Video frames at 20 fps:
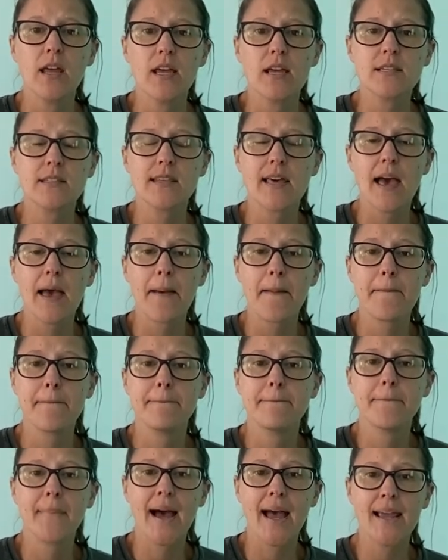is that
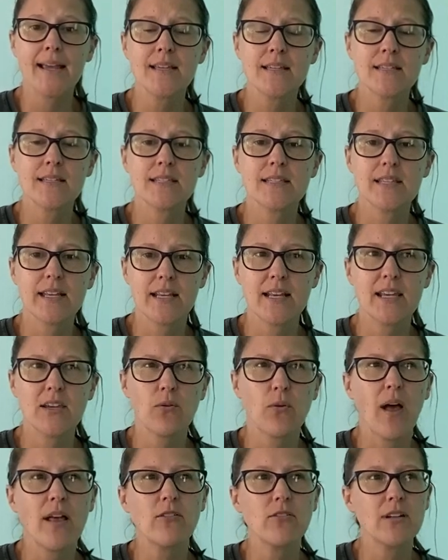my city,
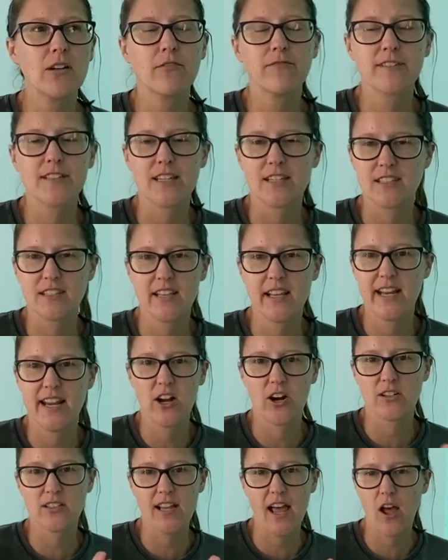I don't know if it's a city
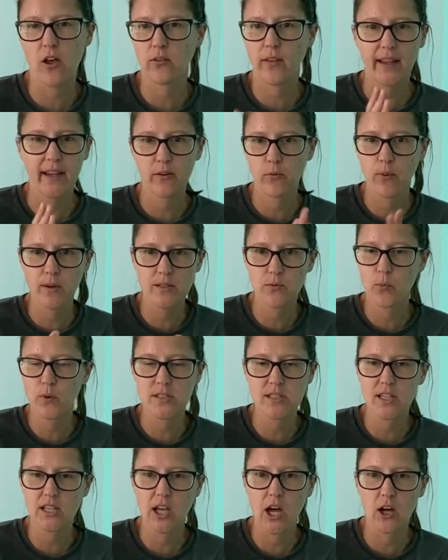or a town, like
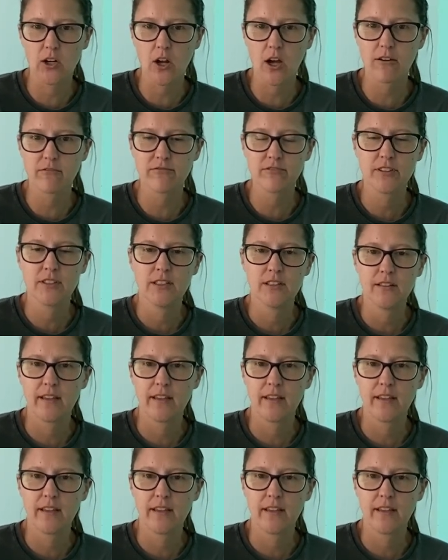what's the cutoff?